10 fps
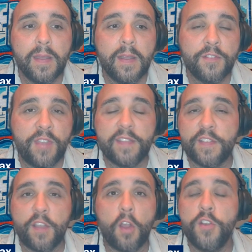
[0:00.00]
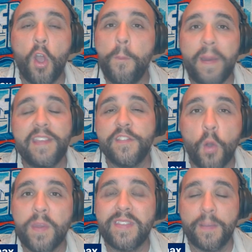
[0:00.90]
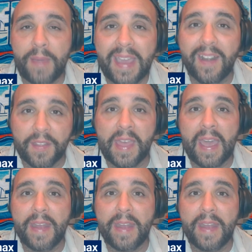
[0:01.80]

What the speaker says: Chances are nobody's going to bite on that.